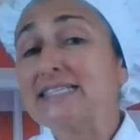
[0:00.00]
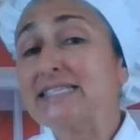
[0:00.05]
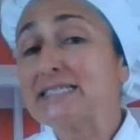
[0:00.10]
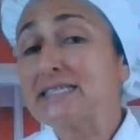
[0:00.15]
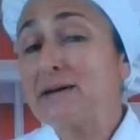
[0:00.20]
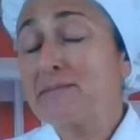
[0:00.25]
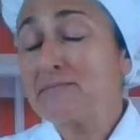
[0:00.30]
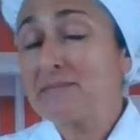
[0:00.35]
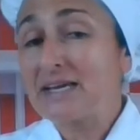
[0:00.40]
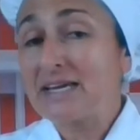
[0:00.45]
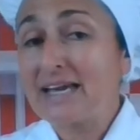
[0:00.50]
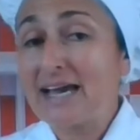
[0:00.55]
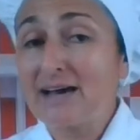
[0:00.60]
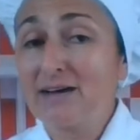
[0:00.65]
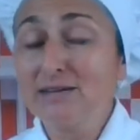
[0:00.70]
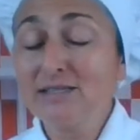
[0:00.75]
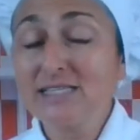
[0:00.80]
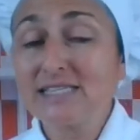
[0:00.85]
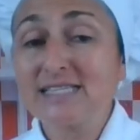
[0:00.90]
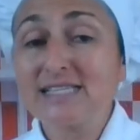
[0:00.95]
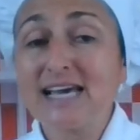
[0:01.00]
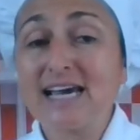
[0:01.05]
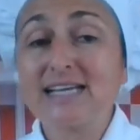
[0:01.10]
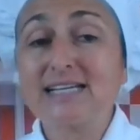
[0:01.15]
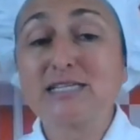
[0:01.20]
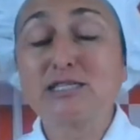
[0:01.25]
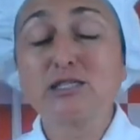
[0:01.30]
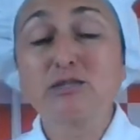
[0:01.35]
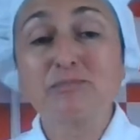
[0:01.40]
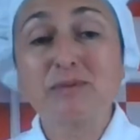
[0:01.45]
Something else that
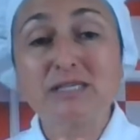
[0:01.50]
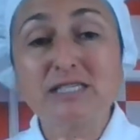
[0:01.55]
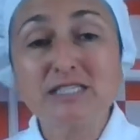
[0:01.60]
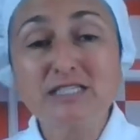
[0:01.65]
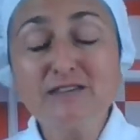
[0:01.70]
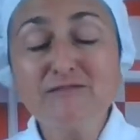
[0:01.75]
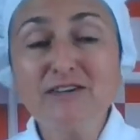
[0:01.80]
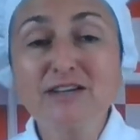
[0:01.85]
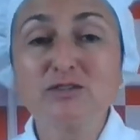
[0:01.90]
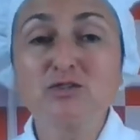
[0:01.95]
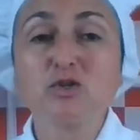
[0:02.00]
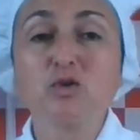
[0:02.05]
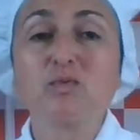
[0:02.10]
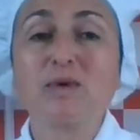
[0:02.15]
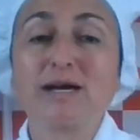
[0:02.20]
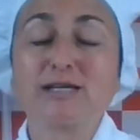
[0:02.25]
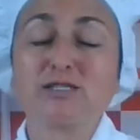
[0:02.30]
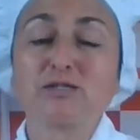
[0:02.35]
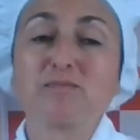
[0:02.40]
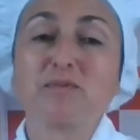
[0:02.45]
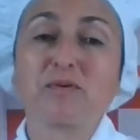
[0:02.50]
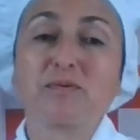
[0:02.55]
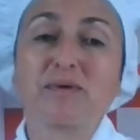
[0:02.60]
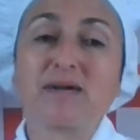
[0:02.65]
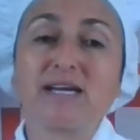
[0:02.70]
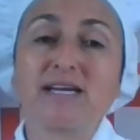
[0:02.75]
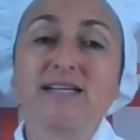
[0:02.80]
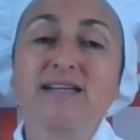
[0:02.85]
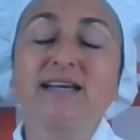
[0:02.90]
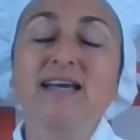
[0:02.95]
is specific to West
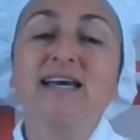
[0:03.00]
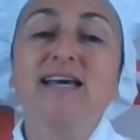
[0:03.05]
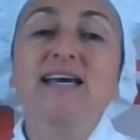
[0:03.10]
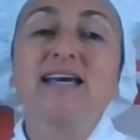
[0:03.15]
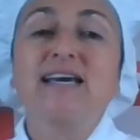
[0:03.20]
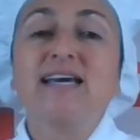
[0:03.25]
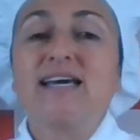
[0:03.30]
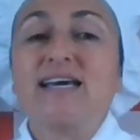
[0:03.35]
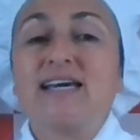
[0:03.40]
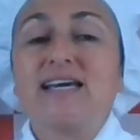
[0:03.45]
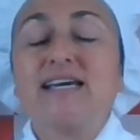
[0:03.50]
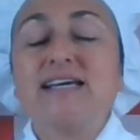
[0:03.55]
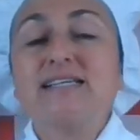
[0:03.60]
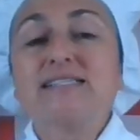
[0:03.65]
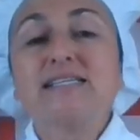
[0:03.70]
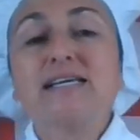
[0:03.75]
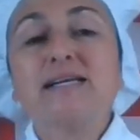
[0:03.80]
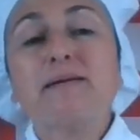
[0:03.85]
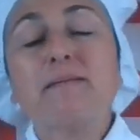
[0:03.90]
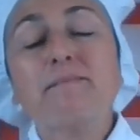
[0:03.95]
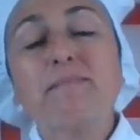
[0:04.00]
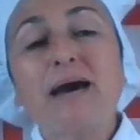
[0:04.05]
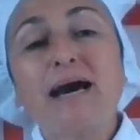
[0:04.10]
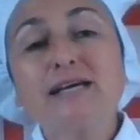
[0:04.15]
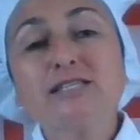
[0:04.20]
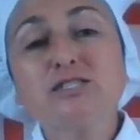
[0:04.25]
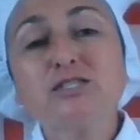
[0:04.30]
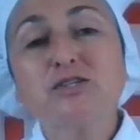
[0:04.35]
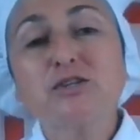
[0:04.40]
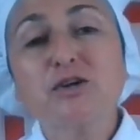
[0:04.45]
Marin is an
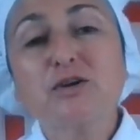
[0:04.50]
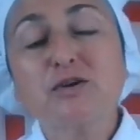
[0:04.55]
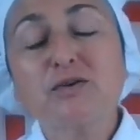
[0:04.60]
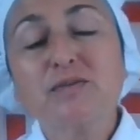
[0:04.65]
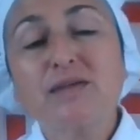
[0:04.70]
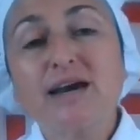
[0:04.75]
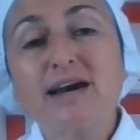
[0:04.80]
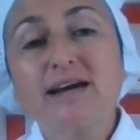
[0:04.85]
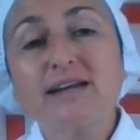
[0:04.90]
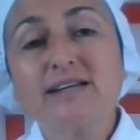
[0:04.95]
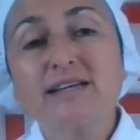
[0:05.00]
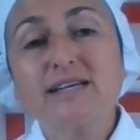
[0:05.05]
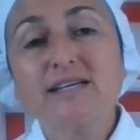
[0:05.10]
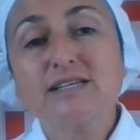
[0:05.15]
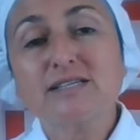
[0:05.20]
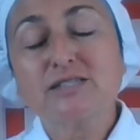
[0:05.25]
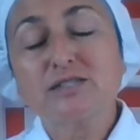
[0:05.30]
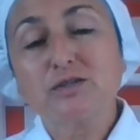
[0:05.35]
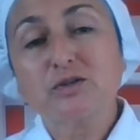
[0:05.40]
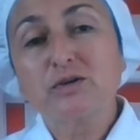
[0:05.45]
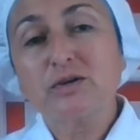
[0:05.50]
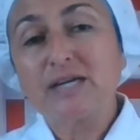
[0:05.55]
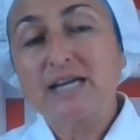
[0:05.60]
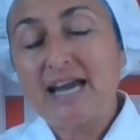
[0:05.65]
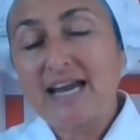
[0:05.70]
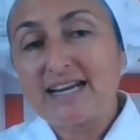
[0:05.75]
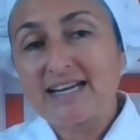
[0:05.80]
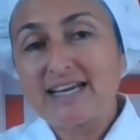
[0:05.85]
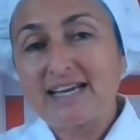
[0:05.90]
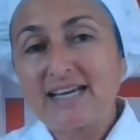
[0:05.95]
ambassador that is
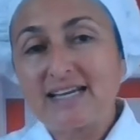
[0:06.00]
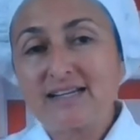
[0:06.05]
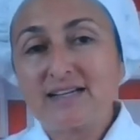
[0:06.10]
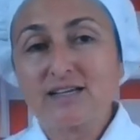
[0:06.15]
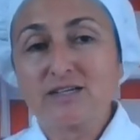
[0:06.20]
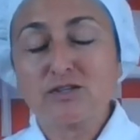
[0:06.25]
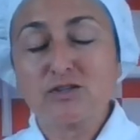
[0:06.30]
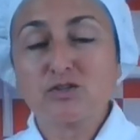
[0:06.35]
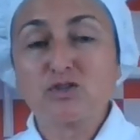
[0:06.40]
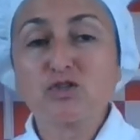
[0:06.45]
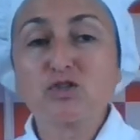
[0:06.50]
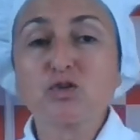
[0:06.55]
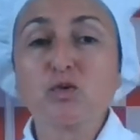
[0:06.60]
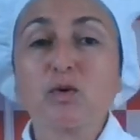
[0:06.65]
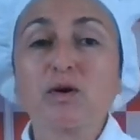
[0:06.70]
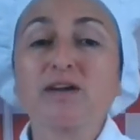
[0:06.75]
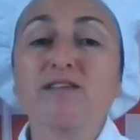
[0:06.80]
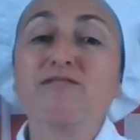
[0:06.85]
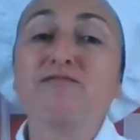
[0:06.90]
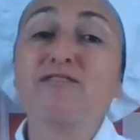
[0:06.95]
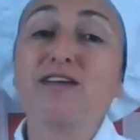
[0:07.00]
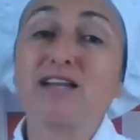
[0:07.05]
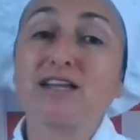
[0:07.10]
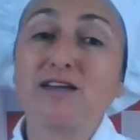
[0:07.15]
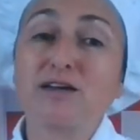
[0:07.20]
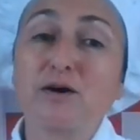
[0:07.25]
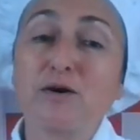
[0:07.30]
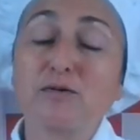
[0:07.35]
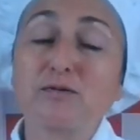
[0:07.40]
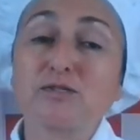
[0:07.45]
creating short
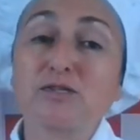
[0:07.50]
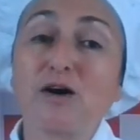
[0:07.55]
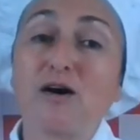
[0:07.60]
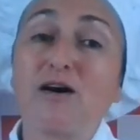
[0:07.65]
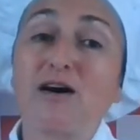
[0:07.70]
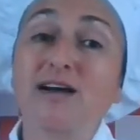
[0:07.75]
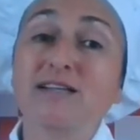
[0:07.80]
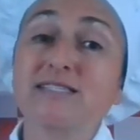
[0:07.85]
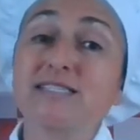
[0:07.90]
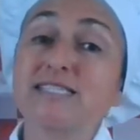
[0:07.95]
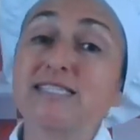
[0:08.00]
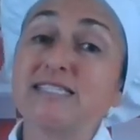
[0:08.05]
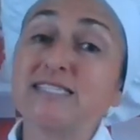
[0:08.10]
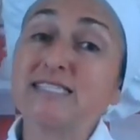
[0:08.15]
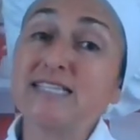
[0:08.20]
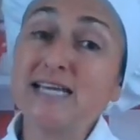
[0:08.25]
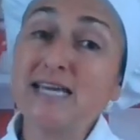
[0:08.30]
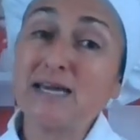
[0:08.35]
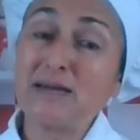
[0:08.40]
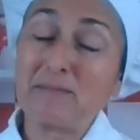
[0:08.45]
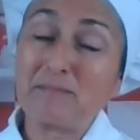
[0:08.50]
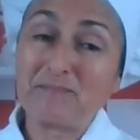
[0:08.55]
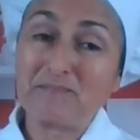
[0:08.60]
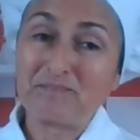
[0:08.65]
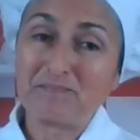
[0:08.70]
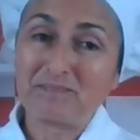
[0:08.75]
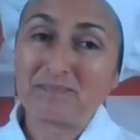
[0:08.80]
videos on STEAM,